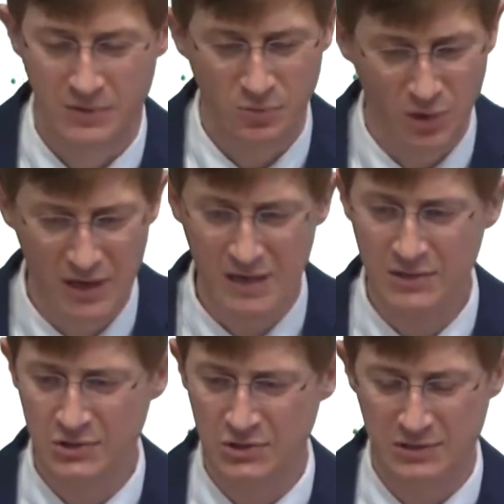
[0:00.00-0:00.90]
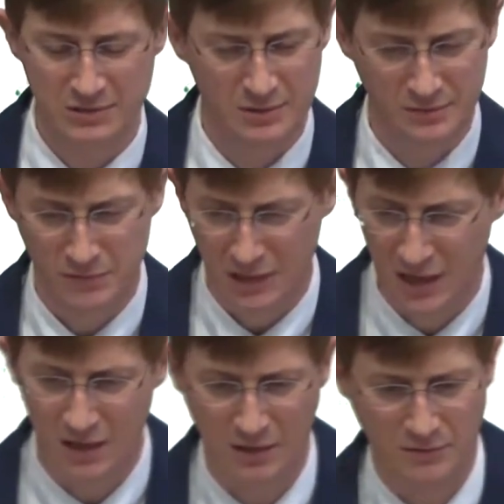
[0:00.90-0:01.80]
the ways of
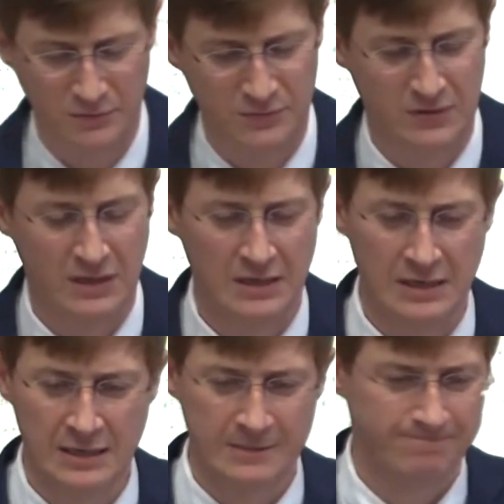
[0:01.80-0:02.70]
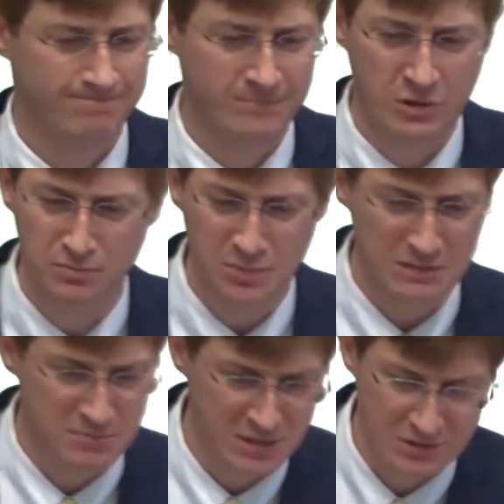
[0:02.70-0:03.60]
love,
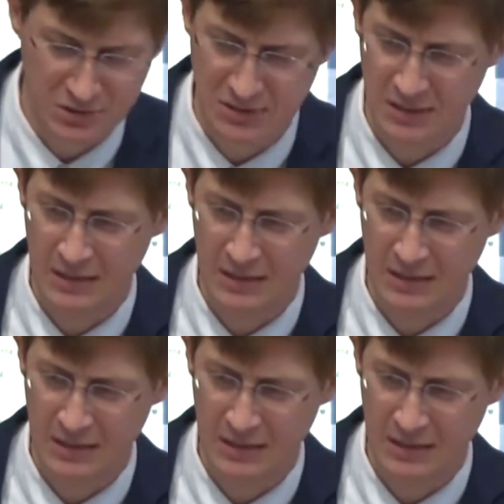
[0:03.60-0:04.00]
commitment,